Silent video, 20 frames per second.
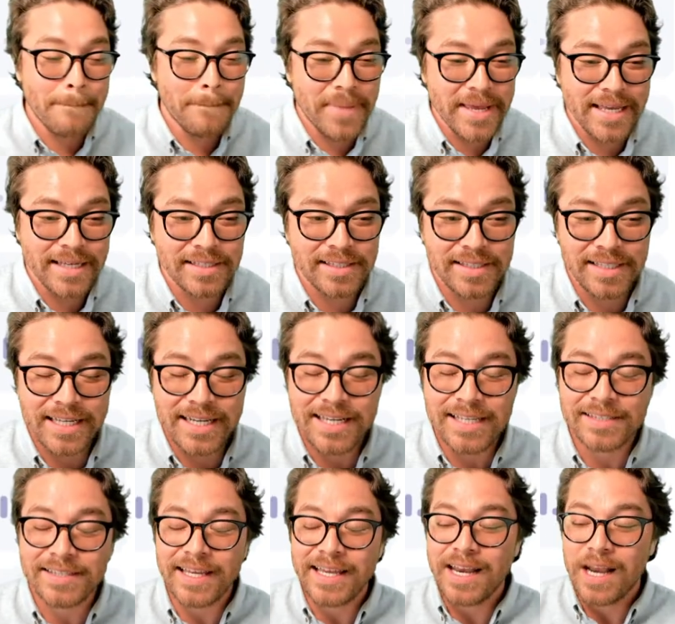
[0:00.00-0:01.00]
big
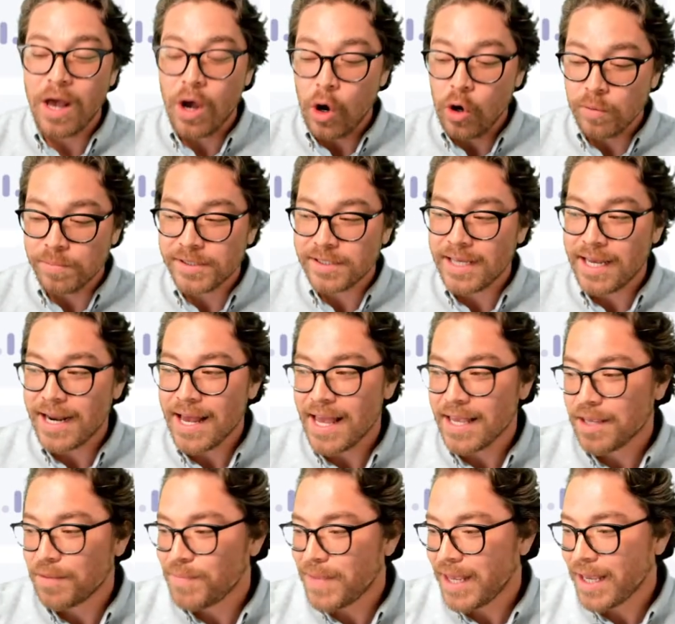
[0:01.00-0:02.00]
cities in hopes that i
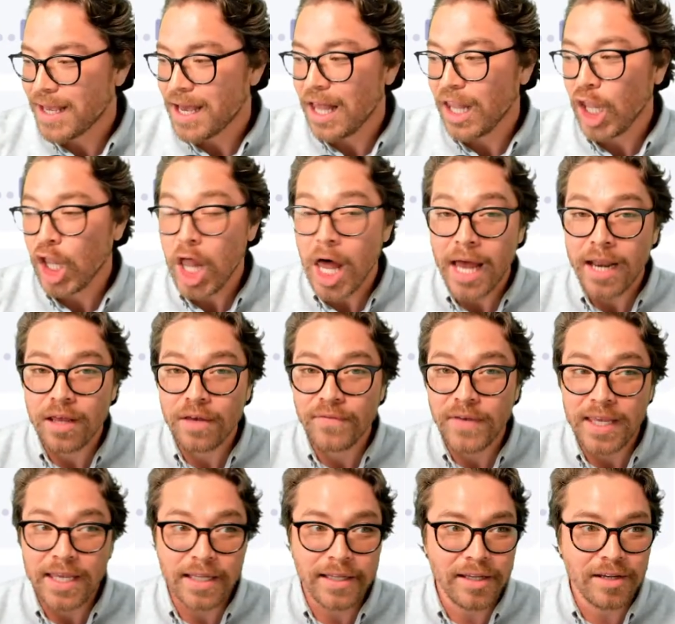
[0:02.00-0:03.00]
can make a lot of
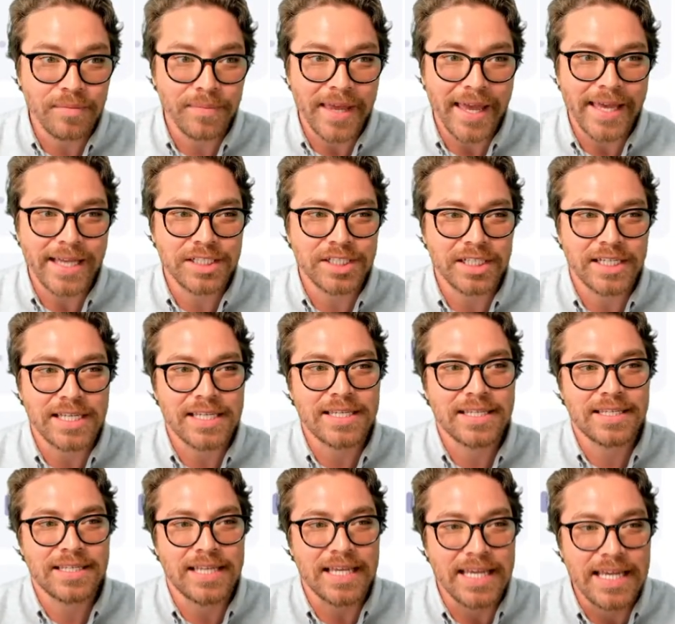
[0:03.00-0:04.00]
helium
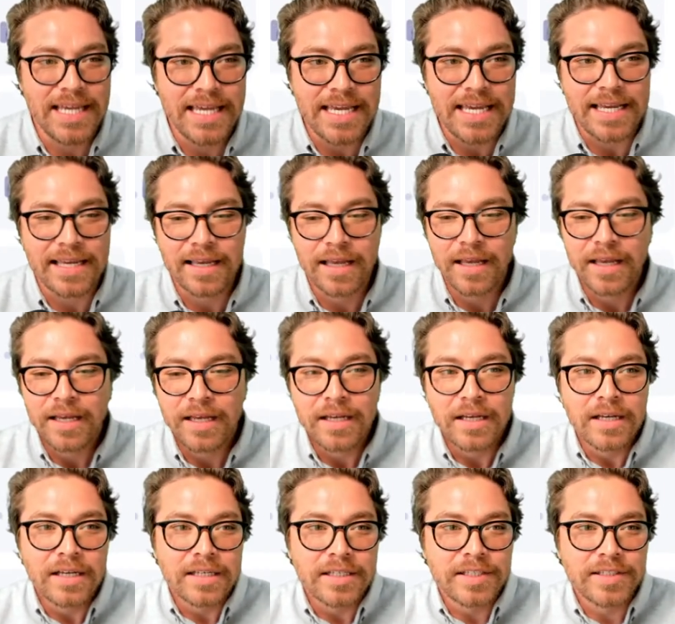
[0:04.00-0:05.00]
hnt
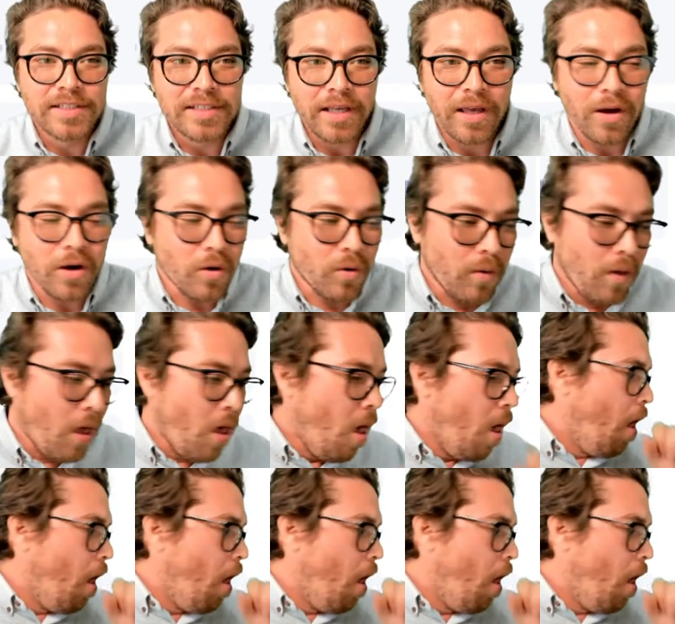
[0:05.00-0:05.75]
so